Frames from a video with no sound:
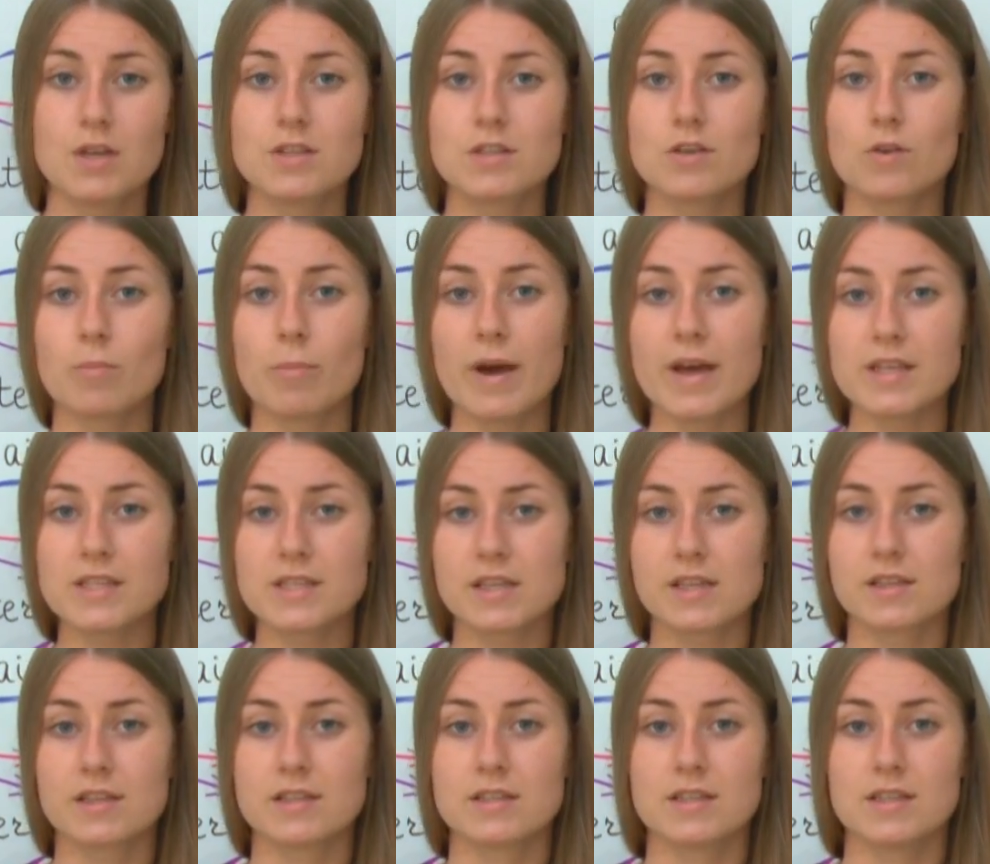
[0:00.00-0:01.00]
So
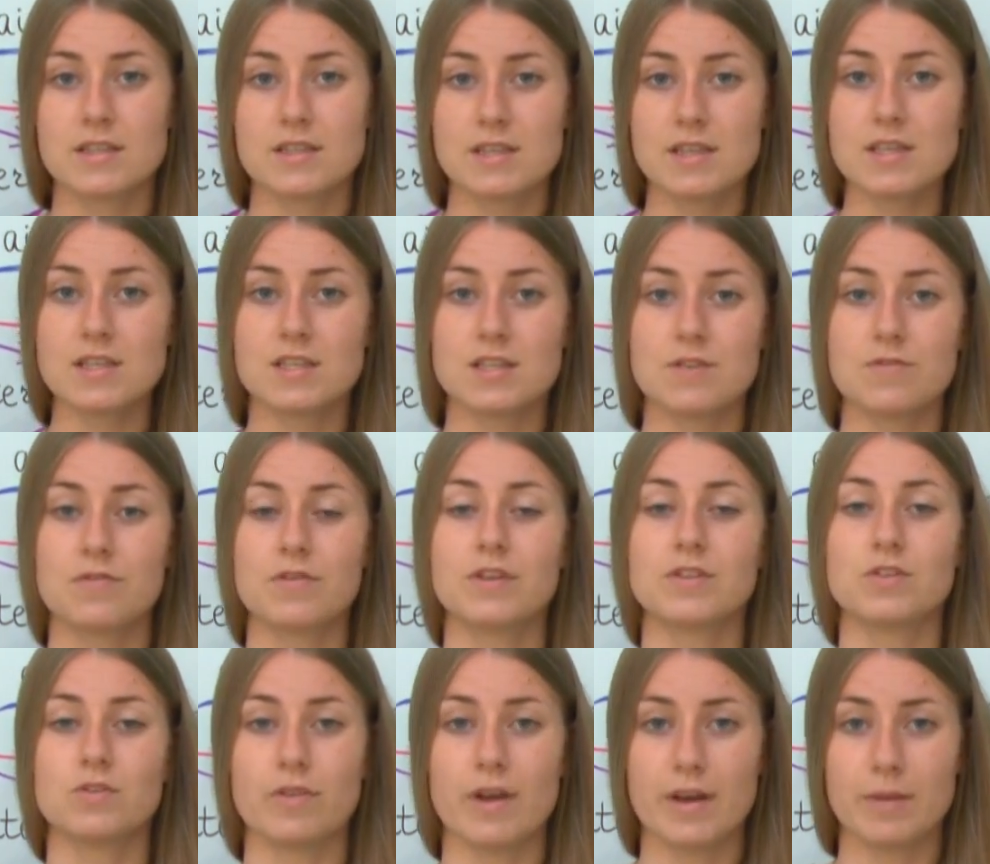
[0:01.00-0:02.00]
basically they see
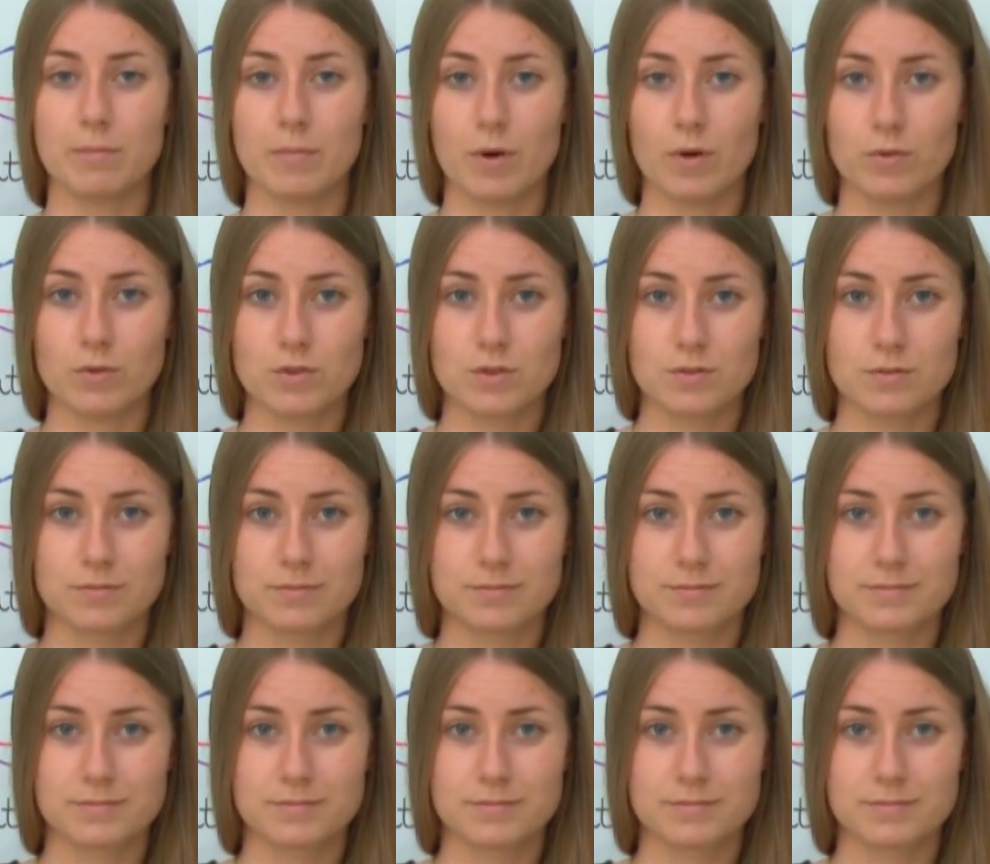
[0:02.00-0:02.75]
different rainbows.